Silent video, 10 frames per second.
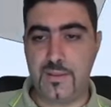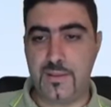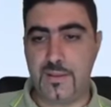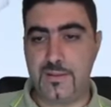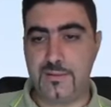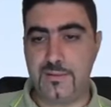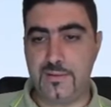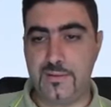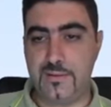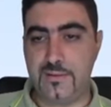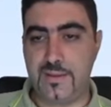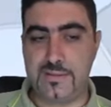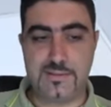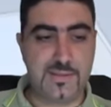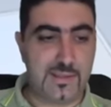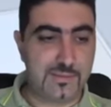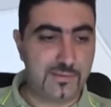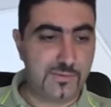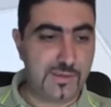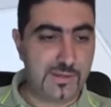And um, that's that.
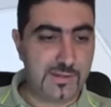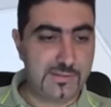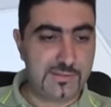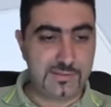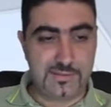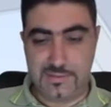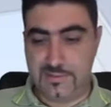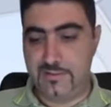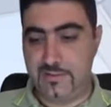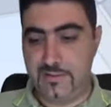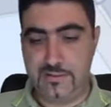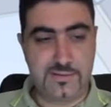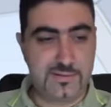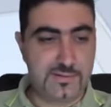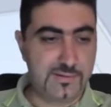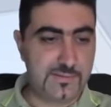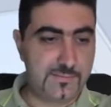Okay, let's delete this.